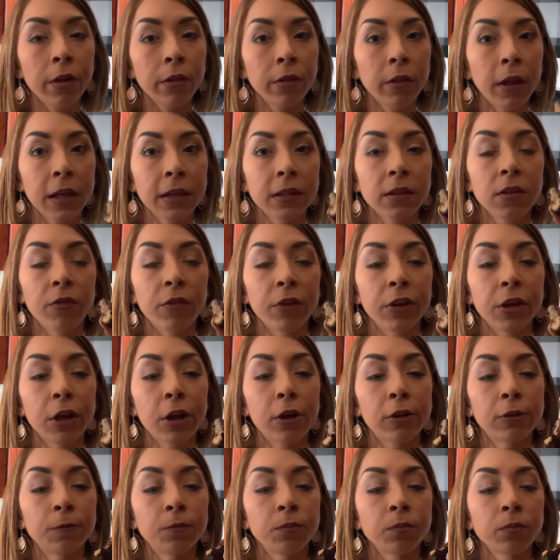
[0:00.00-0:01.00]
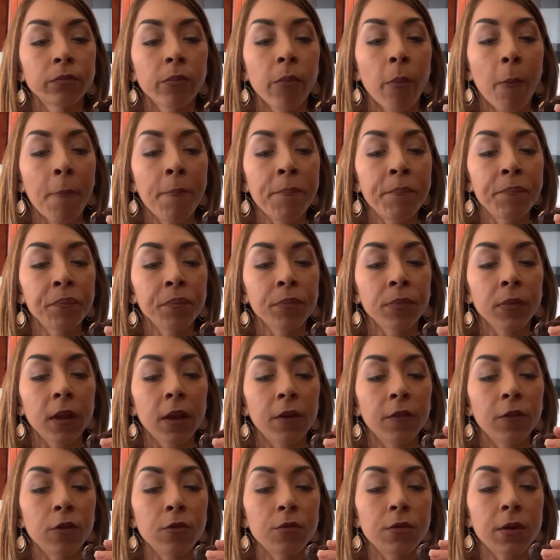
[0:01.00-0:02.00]
like the video
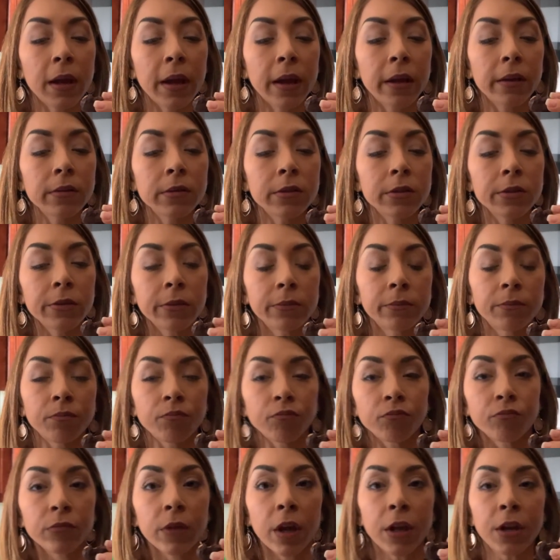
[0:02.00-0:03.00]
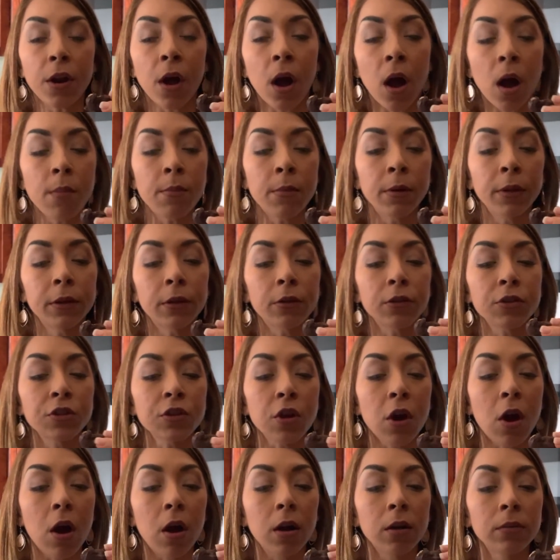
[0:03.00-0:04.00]
if you dance and hum a little
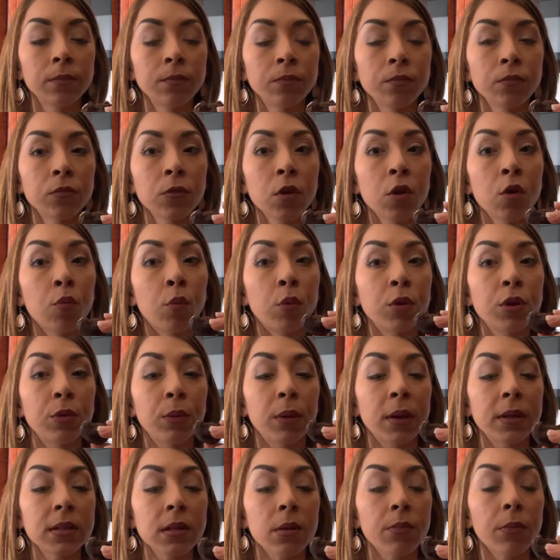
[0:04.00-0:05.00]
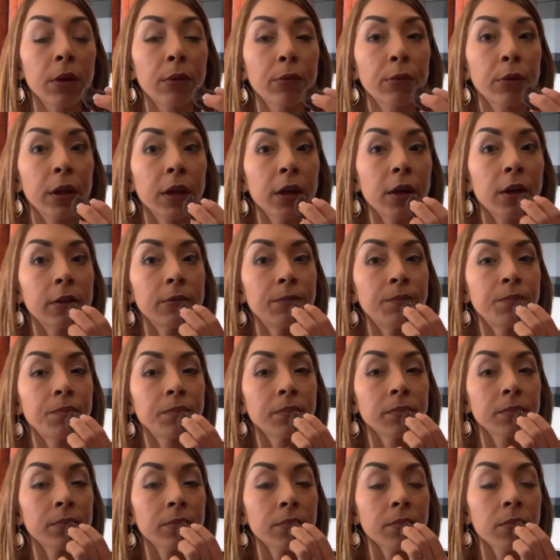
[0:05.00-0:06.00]
song when you eat something really good.
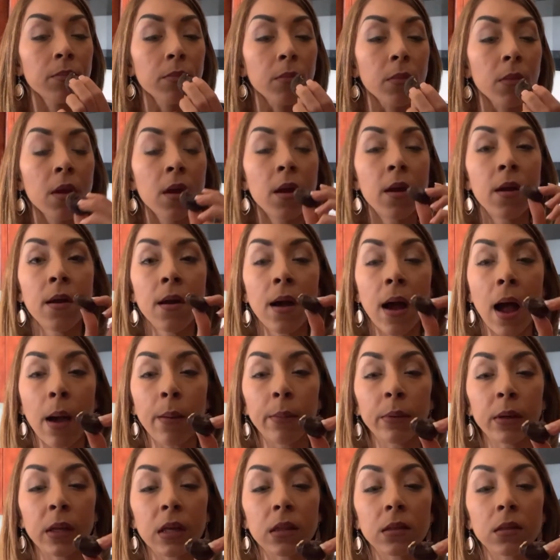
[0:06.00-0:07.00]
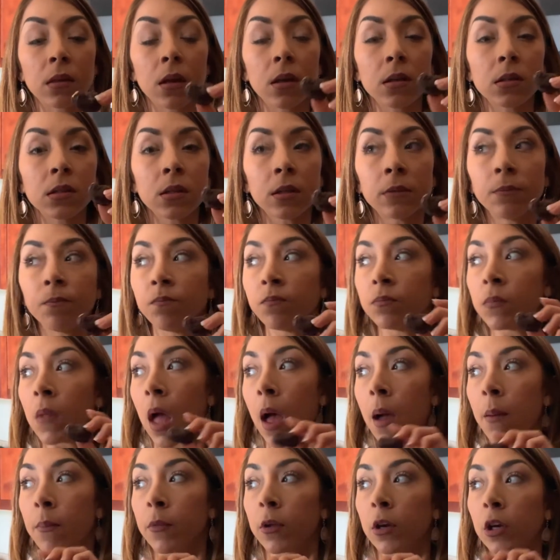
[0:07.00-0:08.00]
Mm. I'm gonna eat this.
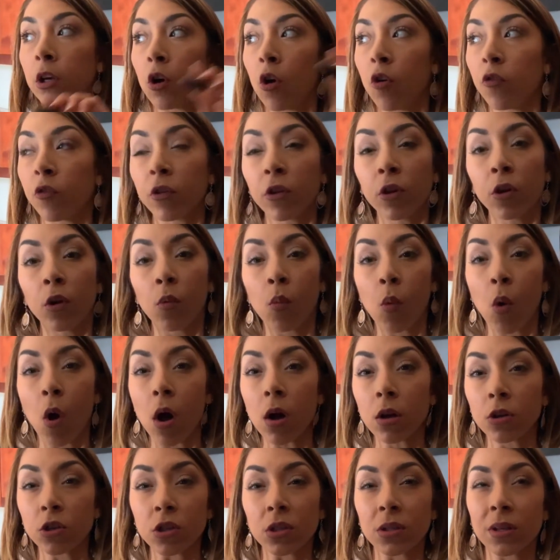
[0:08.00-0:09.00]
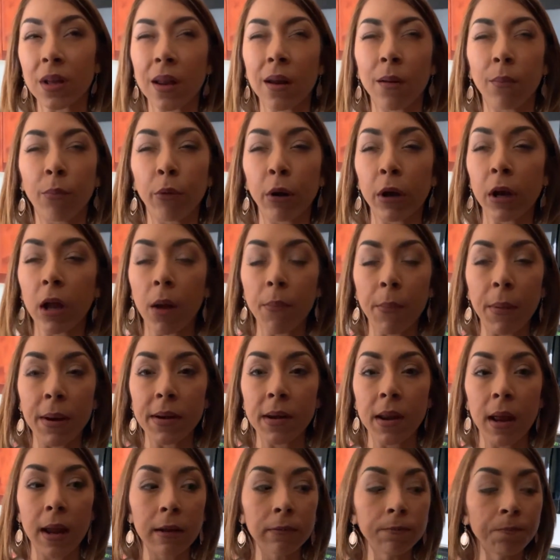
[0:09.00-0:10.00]
I'm gonna go for a little walk just to kind of break up my
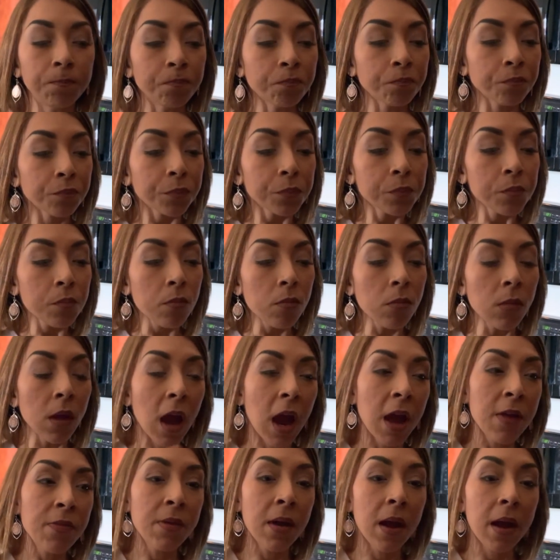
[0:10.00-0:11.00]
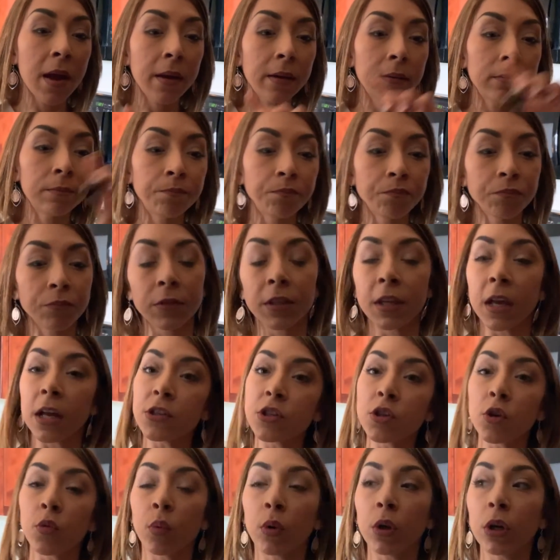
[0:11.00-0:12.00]
day and then
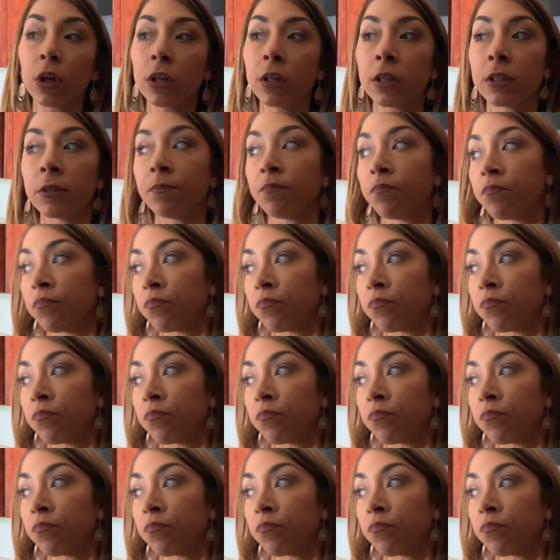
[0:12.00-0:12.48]
get to work.